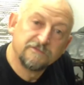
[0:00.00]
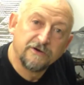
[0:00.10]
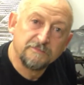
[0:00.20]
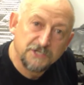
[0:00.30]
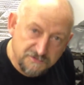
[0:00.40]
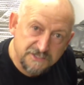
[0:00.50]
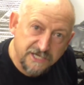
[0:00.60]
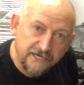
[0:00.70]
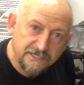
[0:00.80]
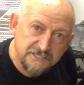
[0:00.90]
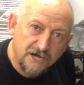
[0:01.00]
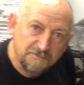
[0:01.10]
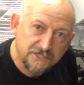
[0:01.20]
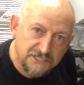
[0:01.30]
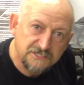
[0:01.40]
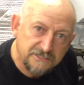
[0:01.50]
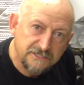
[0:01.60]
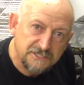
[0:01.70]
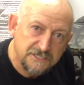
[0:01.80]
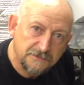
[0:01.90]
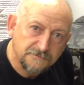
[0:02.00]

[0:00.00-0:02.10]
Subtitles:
very much for taking time to listen to this.